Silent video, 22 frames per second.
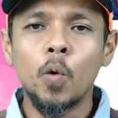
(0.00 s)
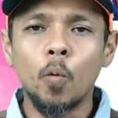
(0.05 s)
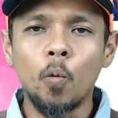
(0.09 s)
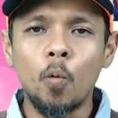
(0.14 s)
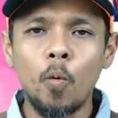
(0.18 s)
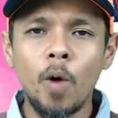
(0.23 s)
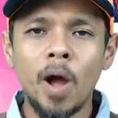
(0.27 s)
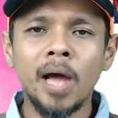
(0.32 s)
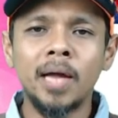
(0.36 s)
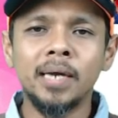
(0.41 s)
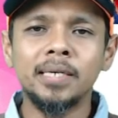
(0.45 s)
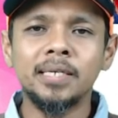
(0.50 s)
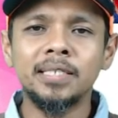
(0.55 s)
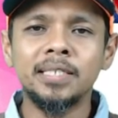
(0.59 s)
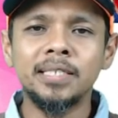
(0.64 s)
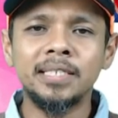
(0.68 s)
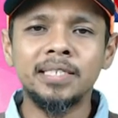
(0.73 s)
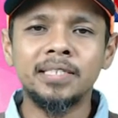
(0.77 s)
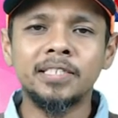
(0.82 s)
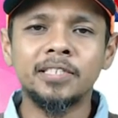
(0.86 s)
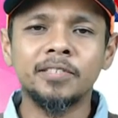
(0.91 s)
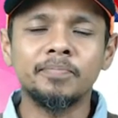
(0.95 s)
What
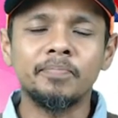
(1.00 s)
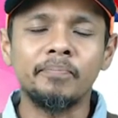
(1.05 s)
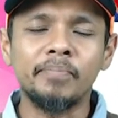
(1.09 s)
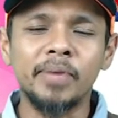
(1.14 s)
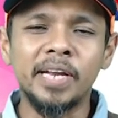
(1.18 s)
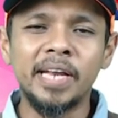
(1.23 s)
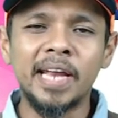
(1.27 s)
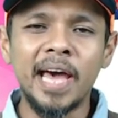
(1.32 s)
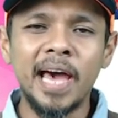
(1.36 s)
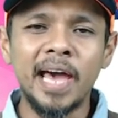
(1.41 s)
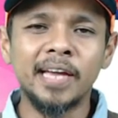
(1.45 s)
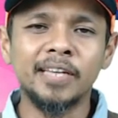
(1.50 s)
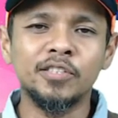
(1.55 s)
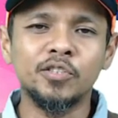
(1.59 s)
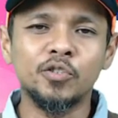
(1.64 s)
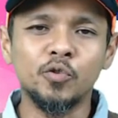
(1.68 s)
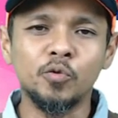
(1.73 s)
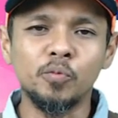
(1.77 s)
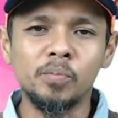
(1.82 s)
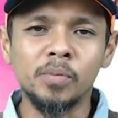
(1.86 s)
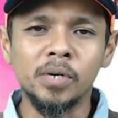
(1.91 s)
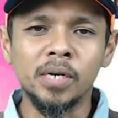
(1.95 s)
is benign
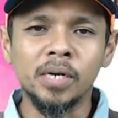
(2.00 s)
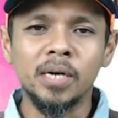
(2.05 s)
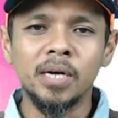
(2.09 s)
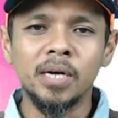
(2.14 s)
tumor?